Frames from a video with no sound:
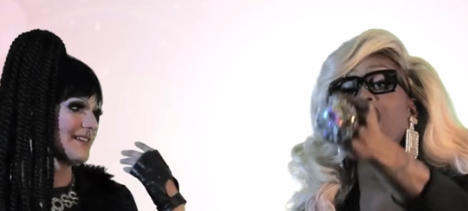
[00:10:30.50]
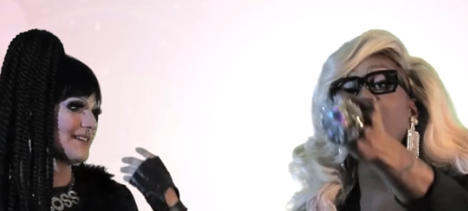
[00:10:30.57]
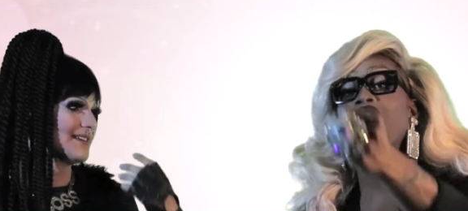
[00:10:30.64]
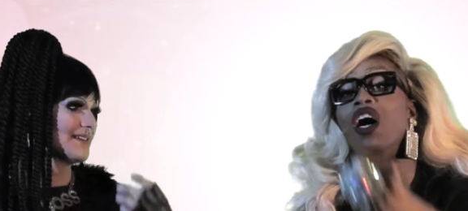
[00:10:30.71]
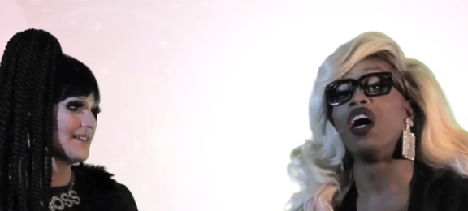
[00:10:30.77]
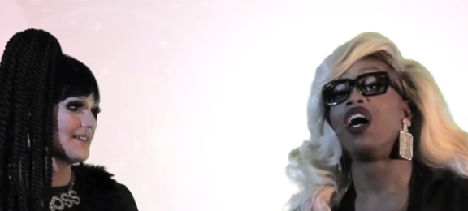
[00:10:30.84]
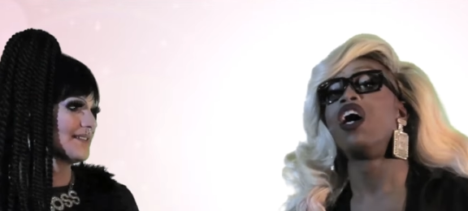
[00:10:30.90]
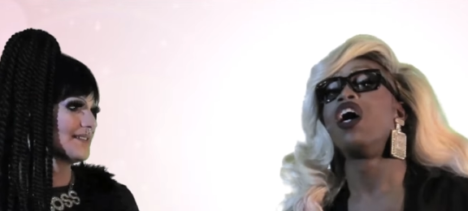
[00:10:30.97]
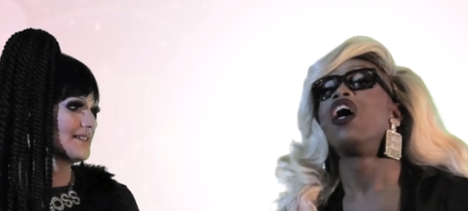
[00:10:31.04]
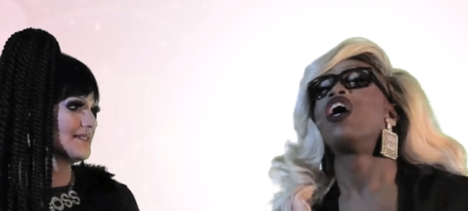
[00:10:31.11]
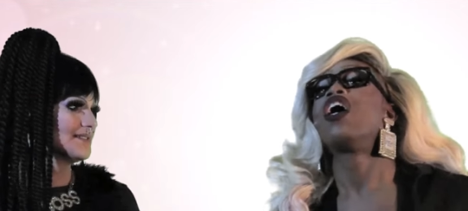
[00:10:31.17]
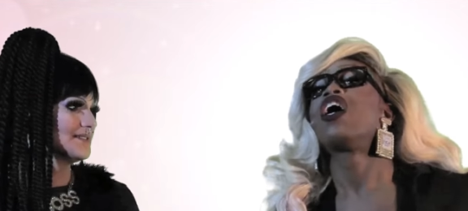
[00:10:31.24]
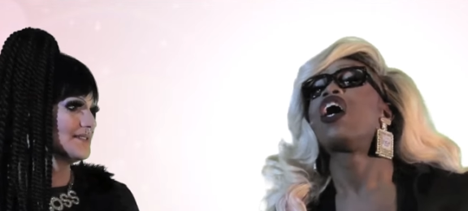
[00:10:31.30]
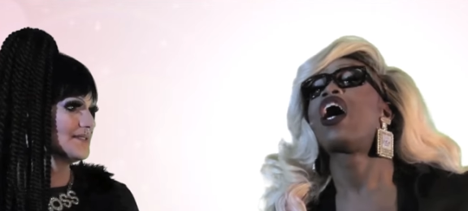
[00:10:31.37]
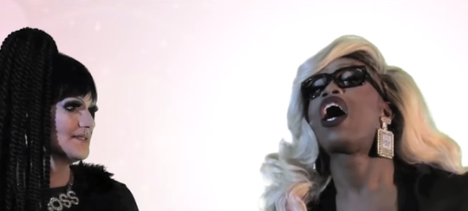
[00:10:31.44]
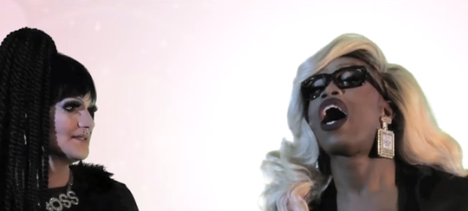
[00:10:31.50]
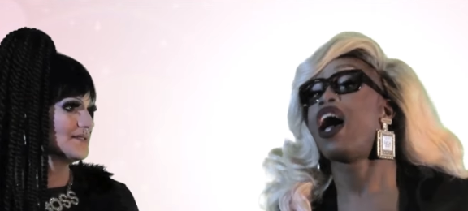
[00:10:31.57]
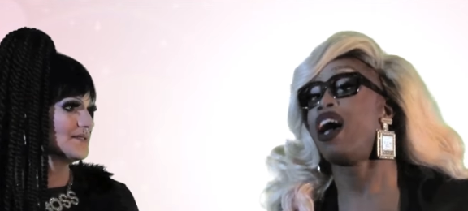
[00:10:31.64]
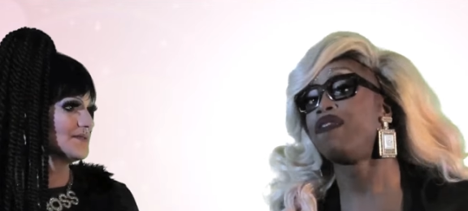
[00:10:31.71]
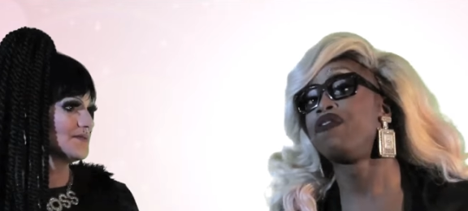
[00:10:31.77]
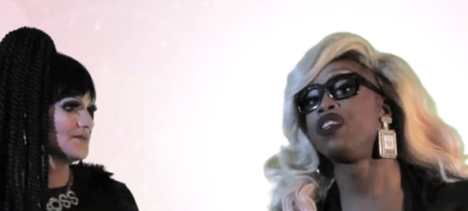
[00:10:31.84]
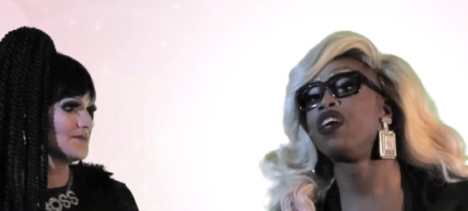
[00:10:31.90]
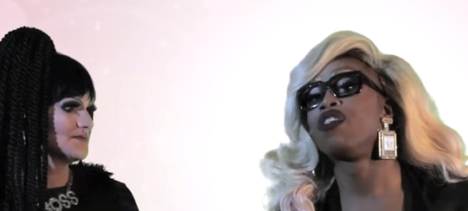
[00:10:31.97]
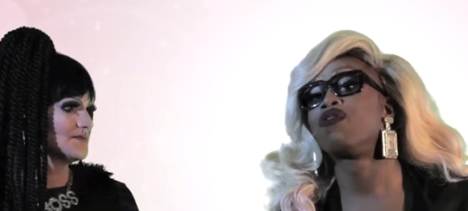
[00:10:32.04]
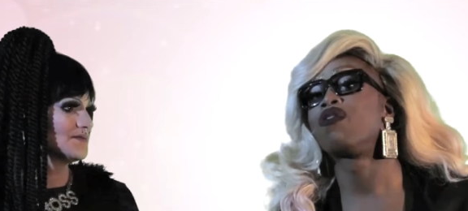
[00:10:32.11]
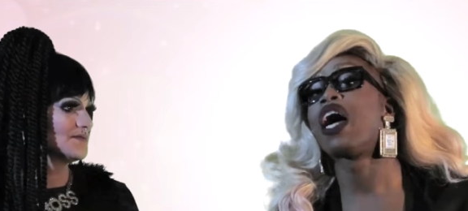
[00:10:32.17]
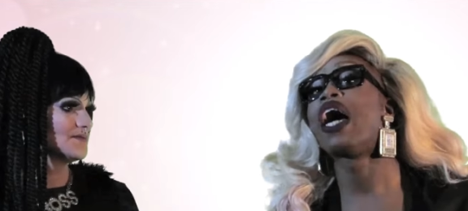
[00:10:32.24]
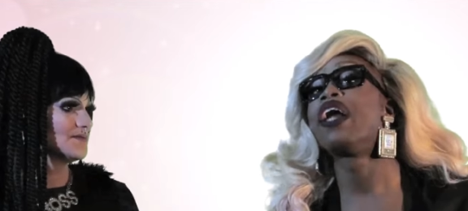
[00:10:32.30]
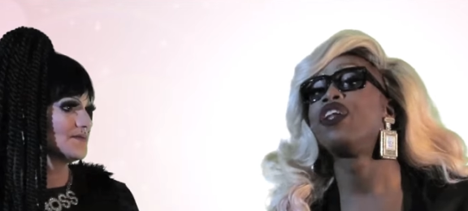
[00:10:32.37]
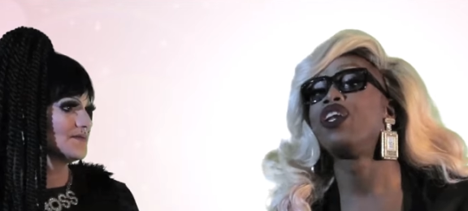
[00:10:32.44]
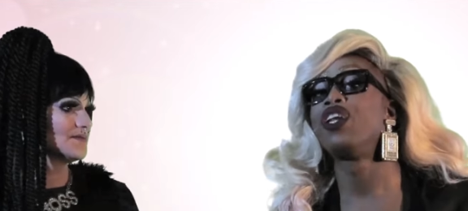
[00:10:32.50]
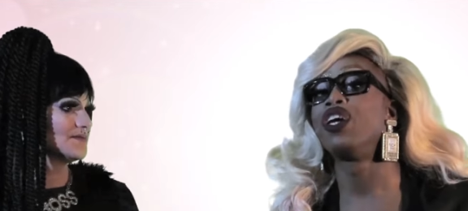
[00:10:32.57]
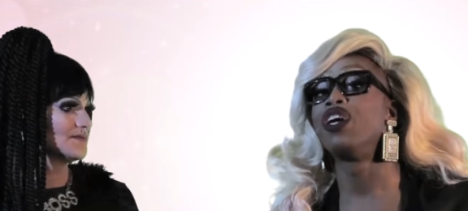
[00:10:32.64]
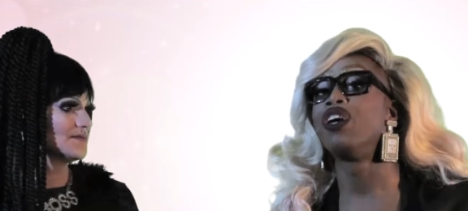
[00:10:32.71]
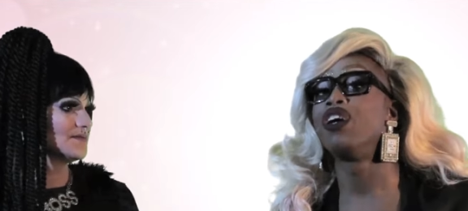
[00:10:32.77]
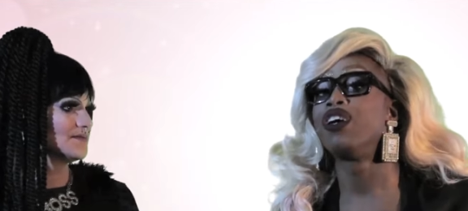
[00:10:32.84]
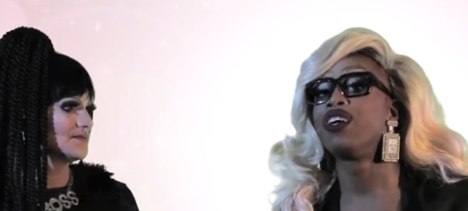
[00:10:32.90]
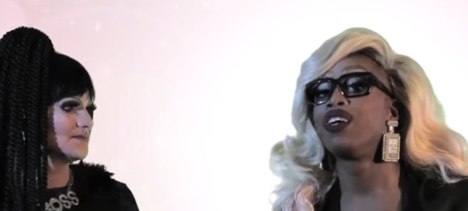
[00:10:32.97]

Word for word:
Speaker 1: uh, I have another ride to do.